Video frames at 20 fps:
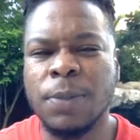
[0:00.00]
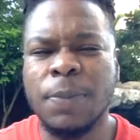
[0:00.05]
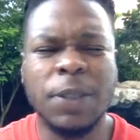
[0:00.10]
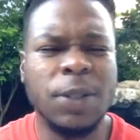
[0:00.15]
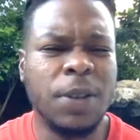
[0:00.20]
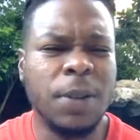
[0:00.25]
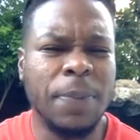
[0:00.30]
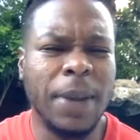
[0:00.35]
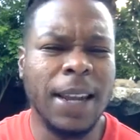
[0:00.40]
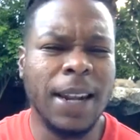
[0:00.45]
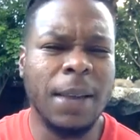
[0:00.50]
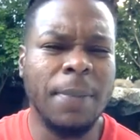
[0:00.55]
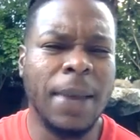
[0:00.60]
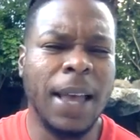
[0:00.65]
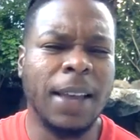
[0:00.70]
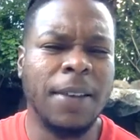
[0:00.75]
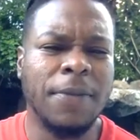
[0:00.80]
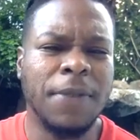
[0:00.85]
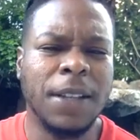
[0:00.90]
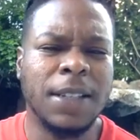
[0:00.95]
but you can pay that
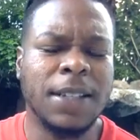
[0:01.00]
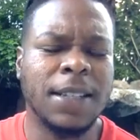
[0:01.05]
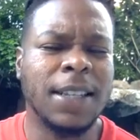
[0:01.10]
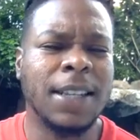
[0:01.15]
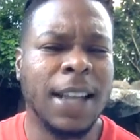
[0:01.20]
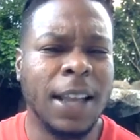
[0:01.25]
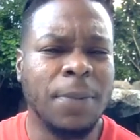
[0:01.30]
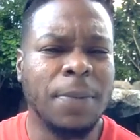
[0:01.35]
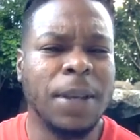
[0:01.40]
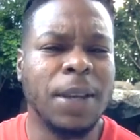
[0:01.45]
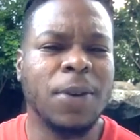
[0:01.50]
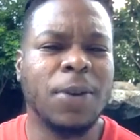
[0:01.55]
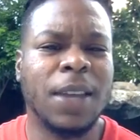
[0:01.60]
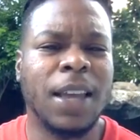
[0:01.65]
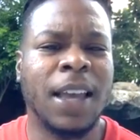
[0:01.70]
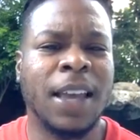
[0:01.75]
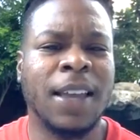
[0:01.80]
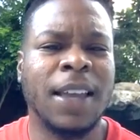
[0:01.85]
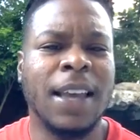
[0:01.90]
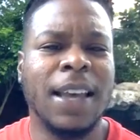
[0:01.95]
back eventually. That'll be
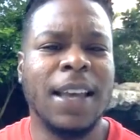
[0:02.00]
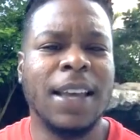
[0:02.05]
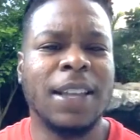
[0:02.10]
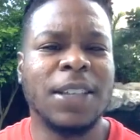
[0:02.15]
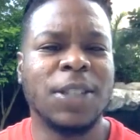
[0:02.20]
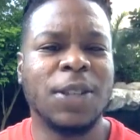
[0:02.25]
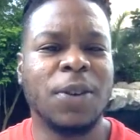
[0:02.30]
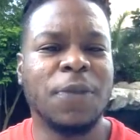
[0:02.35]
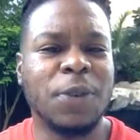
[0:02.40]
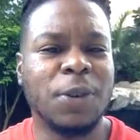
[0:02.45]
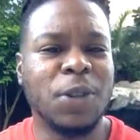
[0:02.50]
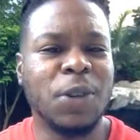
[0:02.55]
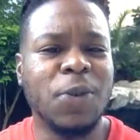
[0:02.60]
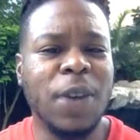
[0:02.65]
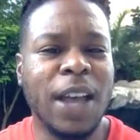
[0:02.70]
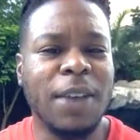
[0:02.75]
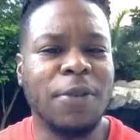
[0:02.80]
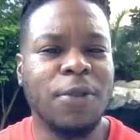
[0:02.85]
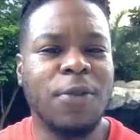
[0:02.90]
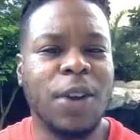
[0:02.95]
okay. So if you do
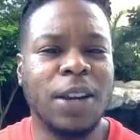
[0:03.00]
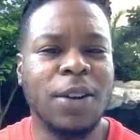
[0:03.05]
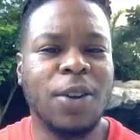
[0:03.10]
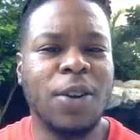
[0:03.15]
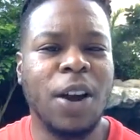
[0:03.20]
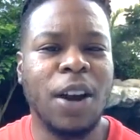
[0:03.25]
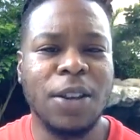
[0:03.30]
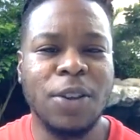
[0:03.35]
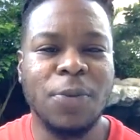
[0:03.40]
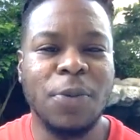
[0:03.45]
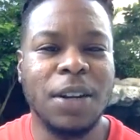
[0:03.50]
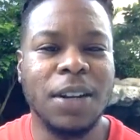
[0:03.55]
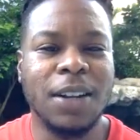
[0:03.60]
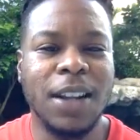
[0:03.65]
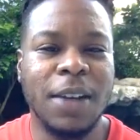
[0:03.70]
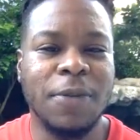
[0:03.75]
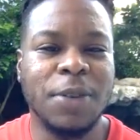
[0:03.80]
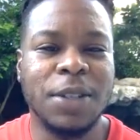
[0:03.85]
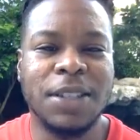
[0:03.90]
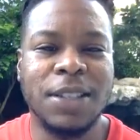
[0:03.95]
have a credit card and you want to
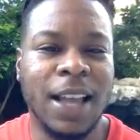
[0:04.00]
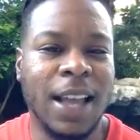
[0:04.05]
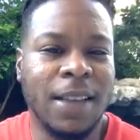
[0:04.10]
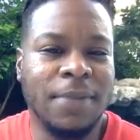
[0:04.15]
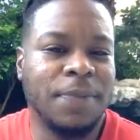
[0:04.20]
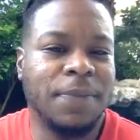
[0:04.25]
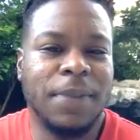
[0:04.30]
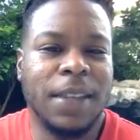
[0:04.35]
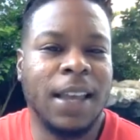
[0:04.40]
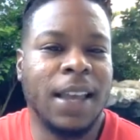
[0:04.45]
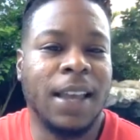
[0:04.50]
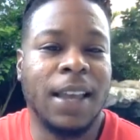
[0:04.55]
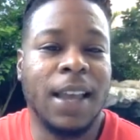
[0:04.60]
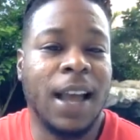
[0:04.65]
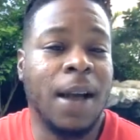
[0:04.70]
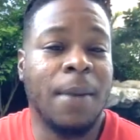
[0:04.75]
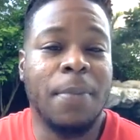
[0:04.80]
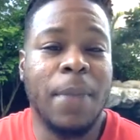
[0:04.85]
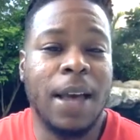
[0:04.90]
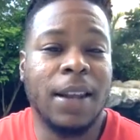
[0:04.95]
leverage that, hey,
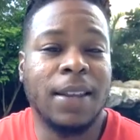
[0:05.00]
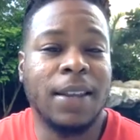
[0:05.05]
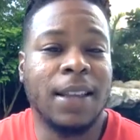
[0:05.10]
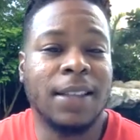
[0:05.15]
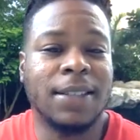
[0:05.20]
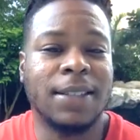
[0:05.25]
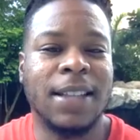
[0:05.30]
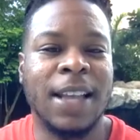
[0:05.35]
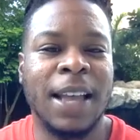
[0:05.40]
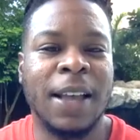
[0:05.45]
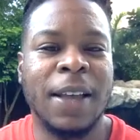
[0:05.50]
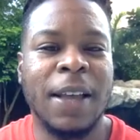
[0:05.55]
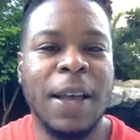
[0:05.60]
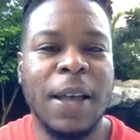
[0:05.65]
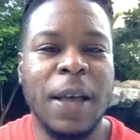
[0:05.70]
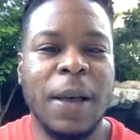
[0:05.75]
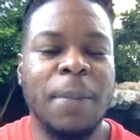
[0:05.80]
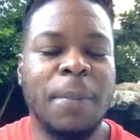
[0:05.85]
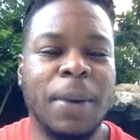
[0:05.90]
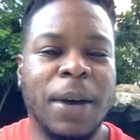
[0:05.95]
I'm not against that.
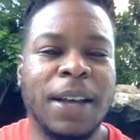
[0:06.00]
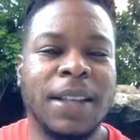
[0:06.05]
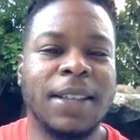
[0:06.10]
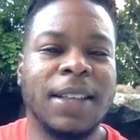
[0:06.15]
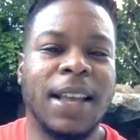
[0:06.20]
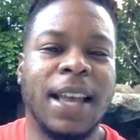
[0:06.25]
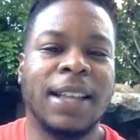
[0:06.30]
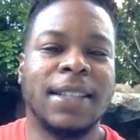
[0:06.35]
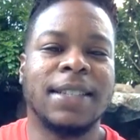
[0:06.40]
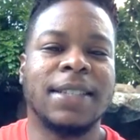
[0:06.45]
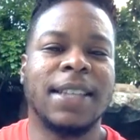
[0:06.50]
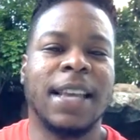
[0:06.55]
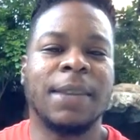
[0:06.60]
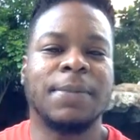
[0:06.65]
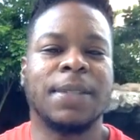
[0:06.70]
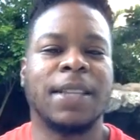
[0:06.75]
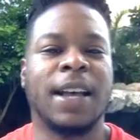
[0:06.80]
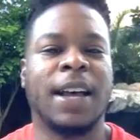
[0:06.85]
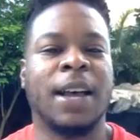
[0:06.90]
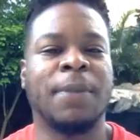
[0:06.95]
But at the
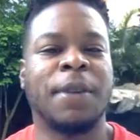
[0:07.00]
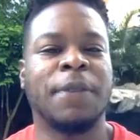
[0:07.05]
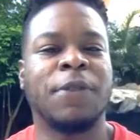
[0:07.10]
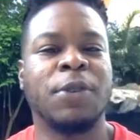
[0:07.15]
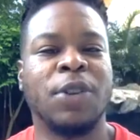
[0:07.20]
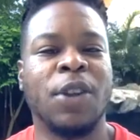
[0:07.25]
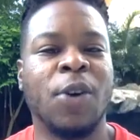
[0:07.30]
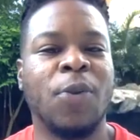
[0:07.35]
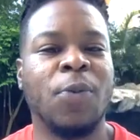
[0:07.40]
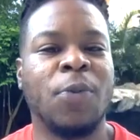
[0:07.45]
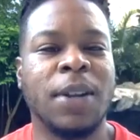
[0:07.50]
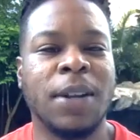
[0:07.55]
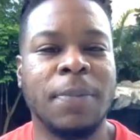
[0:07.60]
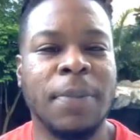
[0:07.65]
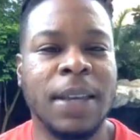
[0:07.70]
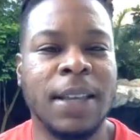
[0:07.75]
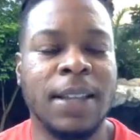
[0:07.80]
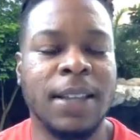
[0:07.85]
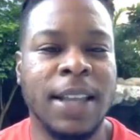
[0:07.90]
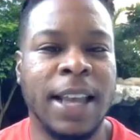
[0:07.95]
same time, if you don't want to
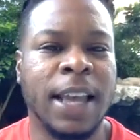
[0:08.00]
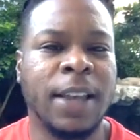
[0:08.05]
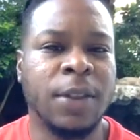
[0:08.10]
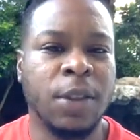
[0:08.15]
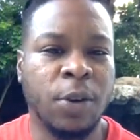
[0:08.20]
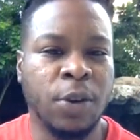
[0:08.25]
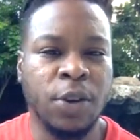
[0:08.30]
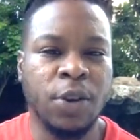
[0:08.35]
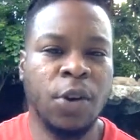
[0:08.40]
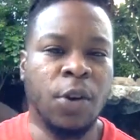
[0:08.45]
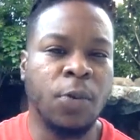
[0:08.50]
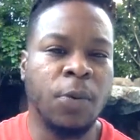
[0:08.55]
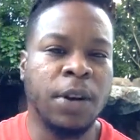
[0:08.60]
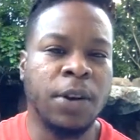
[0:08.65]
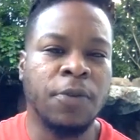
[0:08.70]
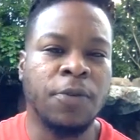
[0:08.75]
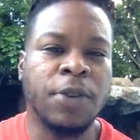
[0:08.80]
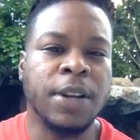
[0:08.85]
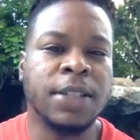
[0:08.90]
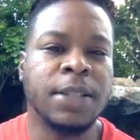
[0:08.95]
be in debt or you don't want
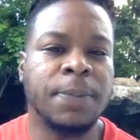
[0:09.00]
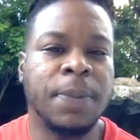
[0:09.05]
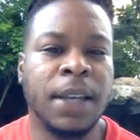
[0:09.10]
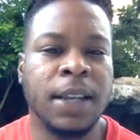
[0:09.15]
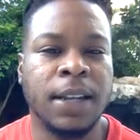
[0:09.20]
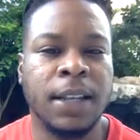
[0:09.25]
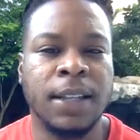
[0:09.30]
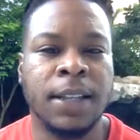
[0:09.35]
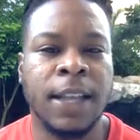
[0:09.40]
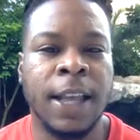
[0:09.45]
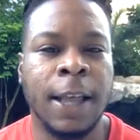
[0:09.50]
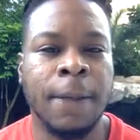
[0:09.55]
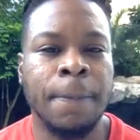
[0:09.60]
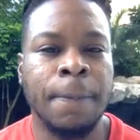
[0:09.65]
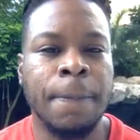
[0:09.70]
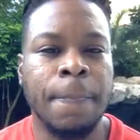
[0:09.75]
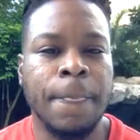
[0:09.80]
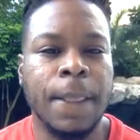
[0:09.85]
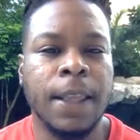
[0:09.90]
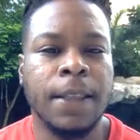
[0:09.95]
to risk being in debt,
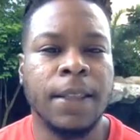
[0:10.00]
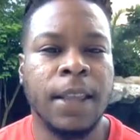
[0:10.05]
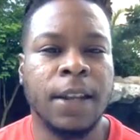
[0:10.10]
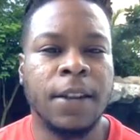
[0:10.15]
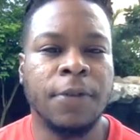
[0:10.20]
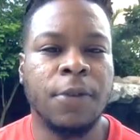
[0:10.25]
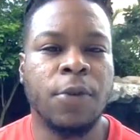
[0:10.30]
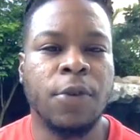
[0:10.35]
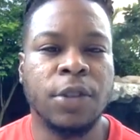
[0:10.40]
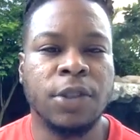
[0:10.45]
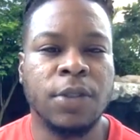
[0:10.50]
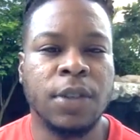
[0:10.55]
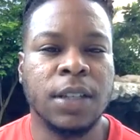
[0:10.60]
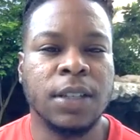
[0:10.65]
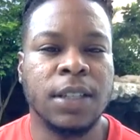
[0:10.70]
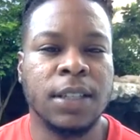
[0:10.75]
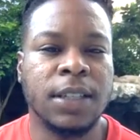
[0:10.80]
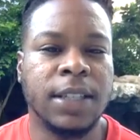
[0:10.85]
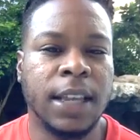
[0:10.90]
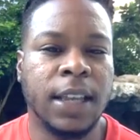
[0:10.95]
then of course you can
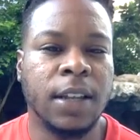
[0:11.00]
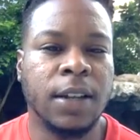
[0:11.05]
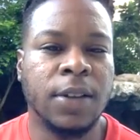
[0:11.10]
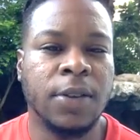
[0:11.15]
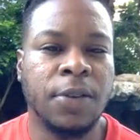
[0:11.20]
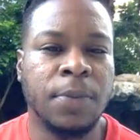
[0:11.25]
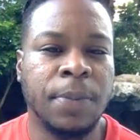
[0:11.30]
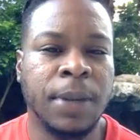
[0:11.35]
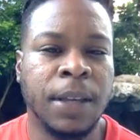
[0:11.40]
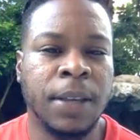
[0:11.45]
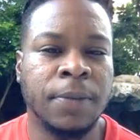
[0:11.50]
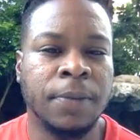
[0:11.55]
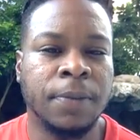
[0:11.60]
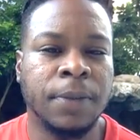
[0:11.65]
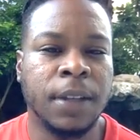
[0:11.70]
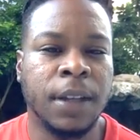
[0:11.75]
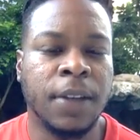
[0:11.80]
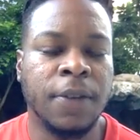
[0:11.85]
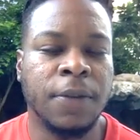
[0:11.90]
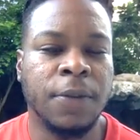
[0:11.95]
just take a little bit
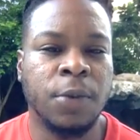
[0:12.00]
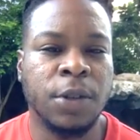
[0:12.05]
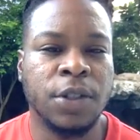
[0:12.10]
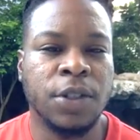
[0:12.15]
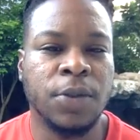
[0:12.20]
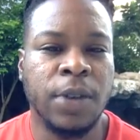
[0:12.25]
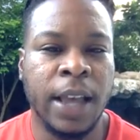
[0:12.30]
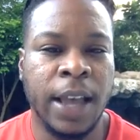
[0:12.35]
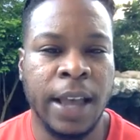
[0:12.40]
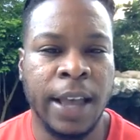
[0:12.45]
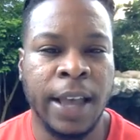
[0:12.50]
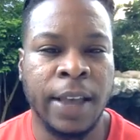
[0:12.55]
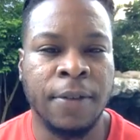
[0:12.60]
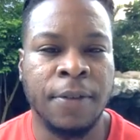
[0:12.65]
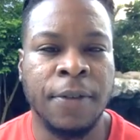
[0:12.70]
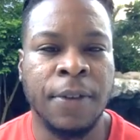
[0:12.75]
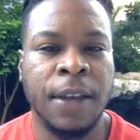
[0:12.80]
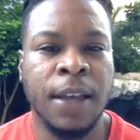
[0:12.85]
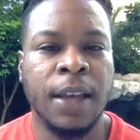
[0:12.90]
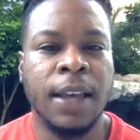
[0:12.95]
of what you have
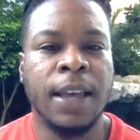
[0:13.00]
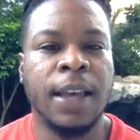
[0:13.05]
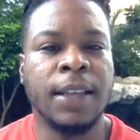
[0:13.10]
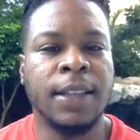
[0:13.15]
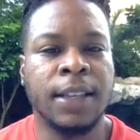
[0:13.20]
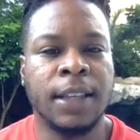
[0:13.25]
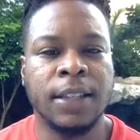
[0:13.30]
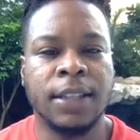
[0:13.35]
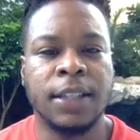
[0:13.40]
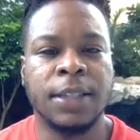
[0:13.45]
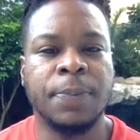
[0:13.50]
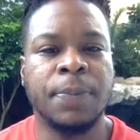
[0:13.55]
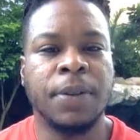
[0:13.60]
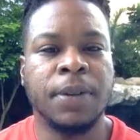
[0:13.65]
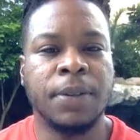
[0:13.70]
and then just